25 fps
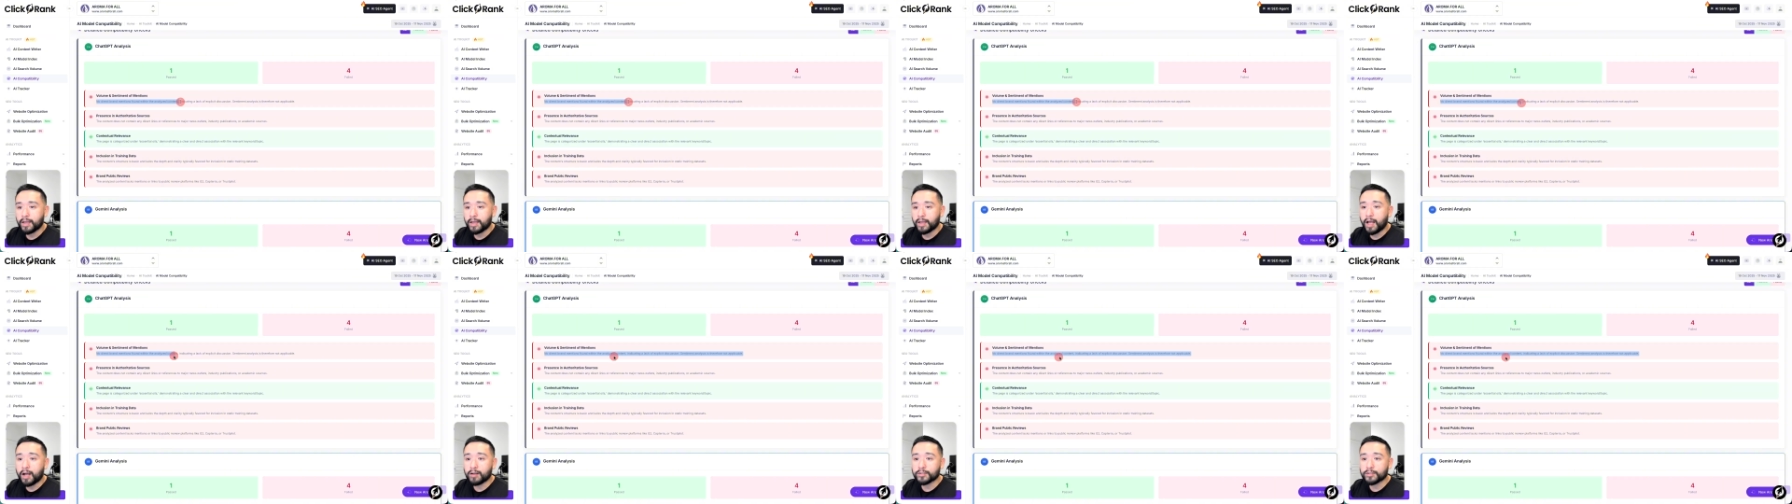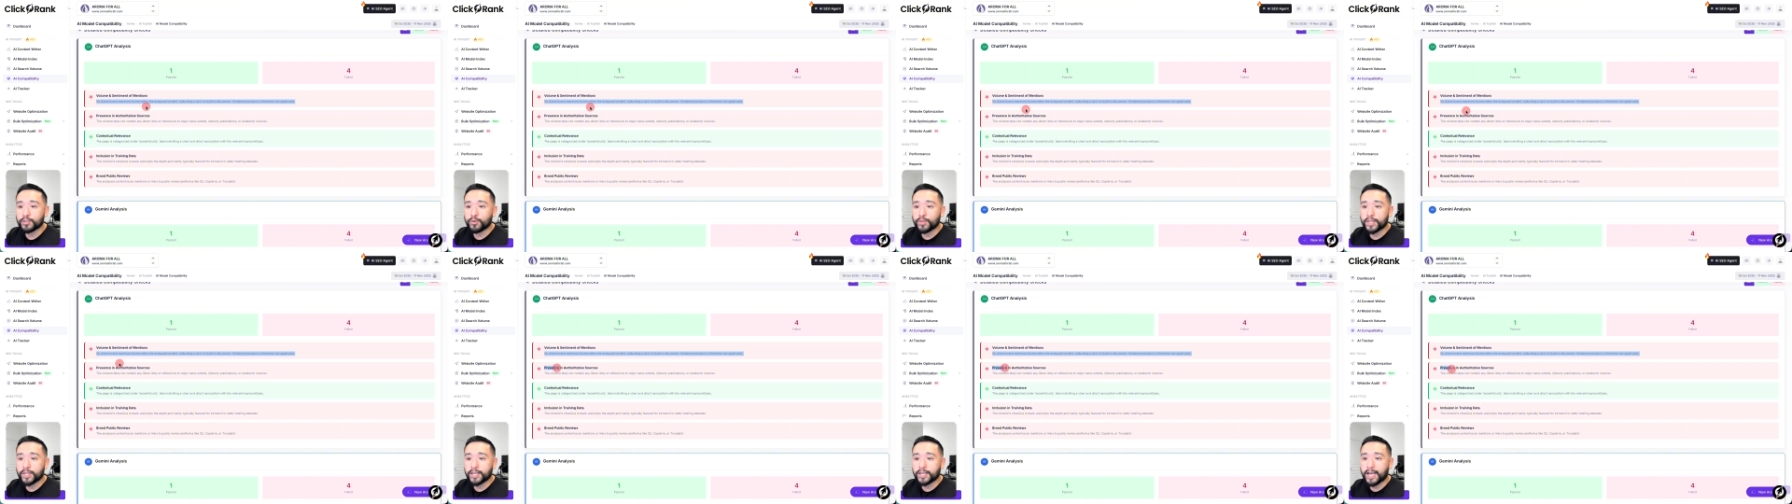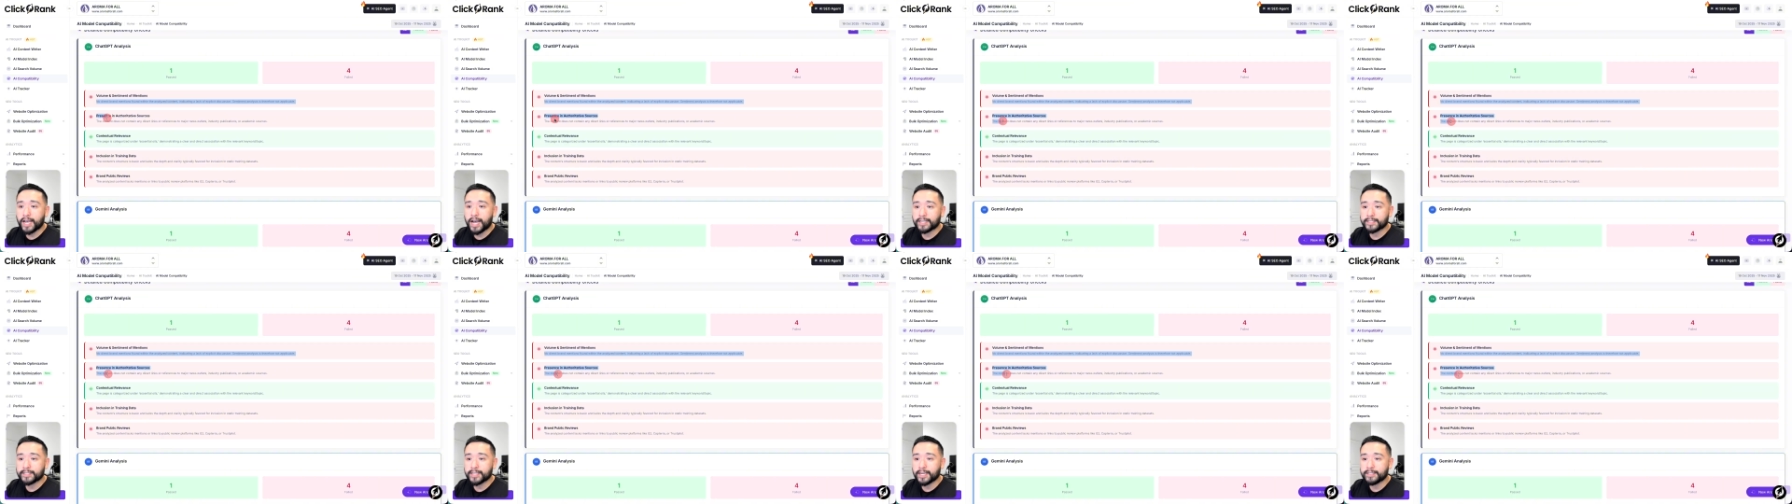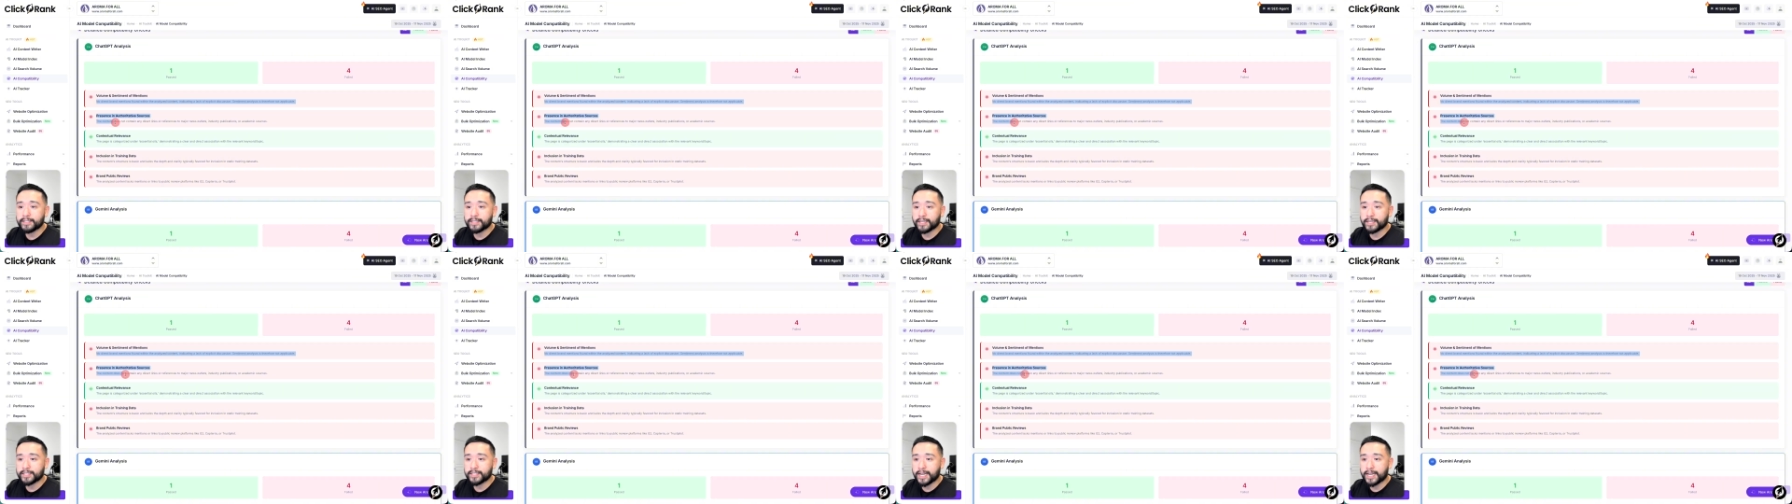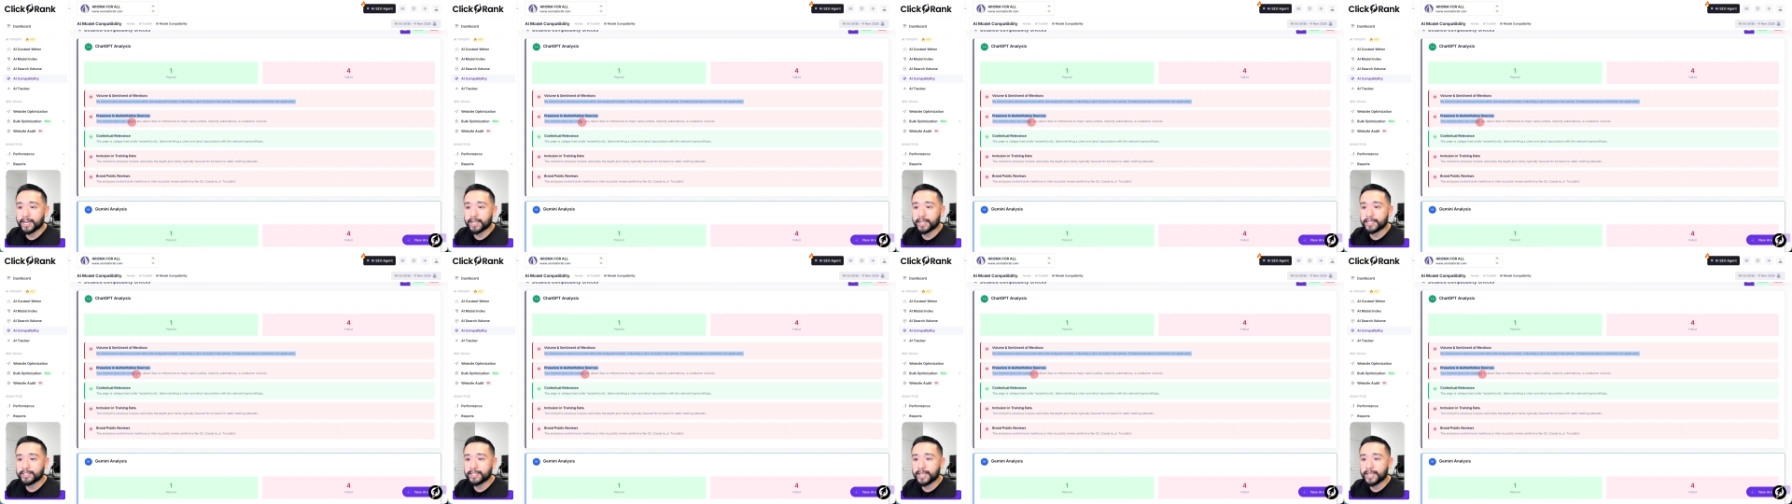Also, the content does not
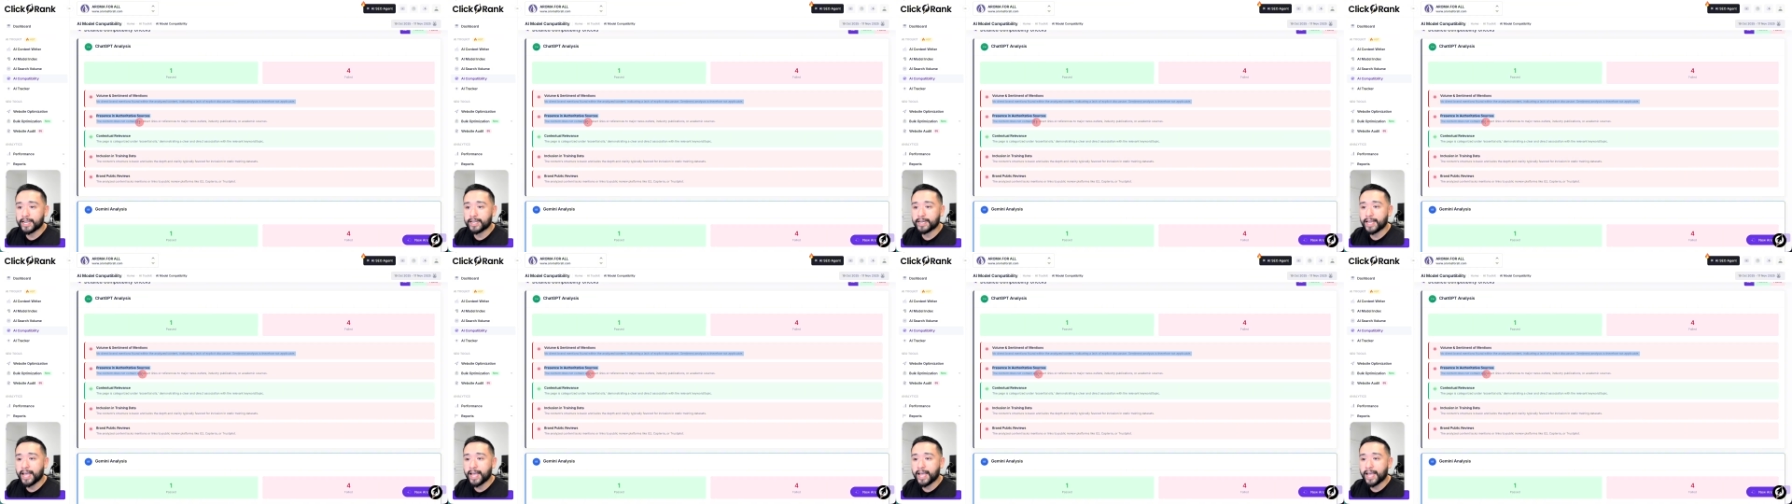contain